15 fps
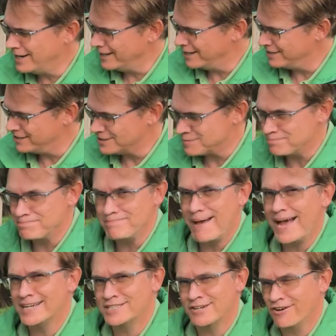just
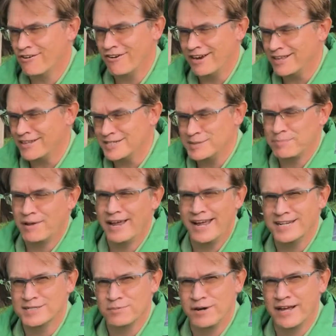massacring these
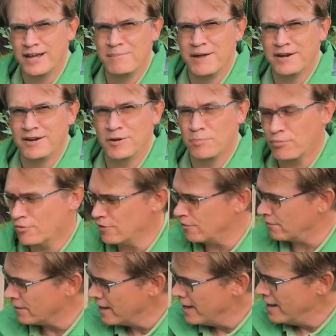plants when I come out here to
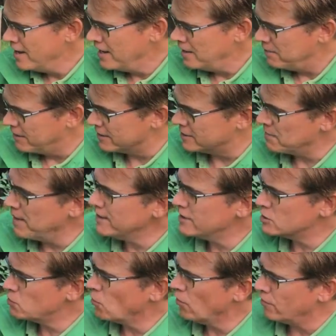prune. Because to make
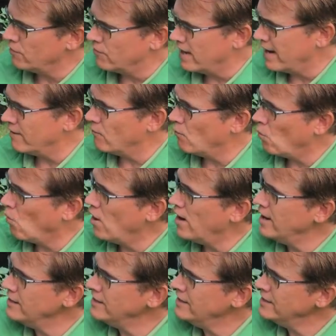this work, you've got to have
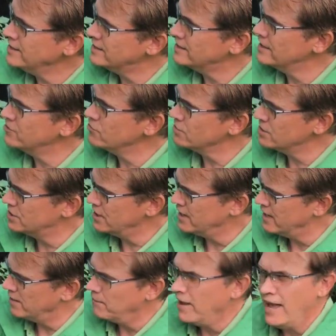one central
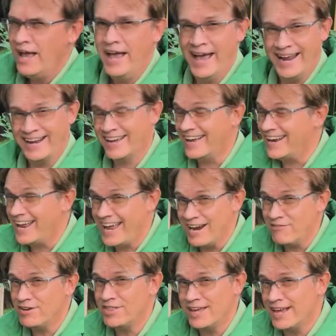stem and cut
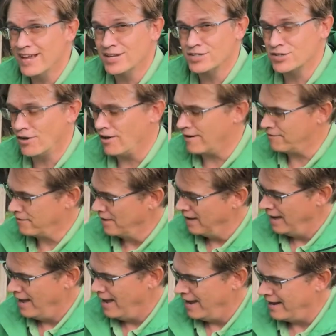everything else off.
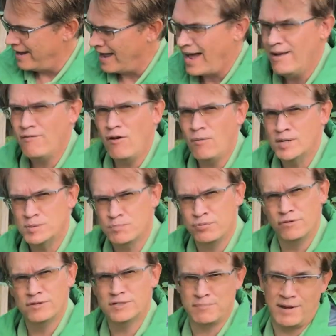Now, I've always
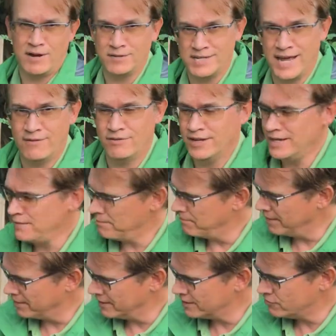pruned tomatoes heavily,
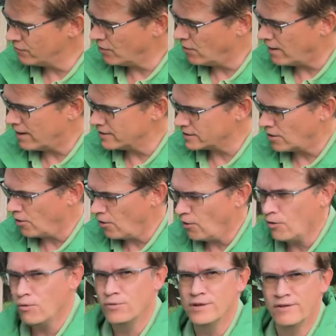but this requires a
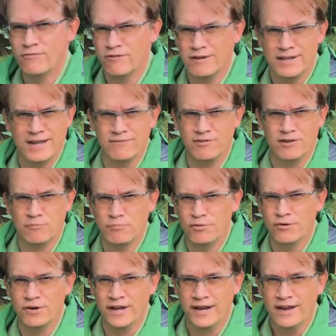whole different level of
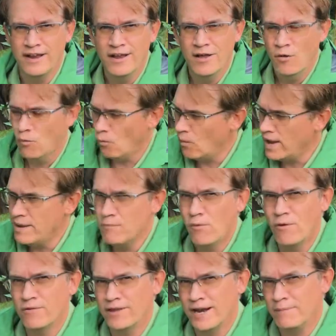pruning, way
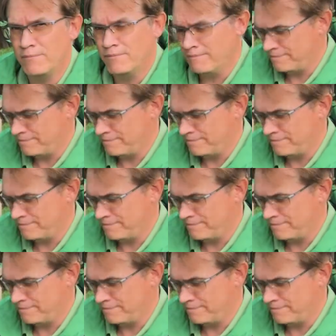more than I'm